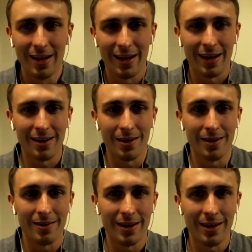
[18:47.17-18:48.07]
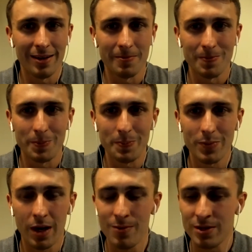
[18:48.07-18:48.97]
and
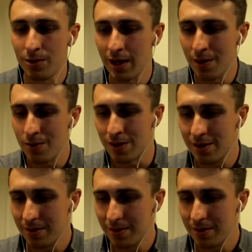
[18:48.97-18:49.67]
I was okay with it.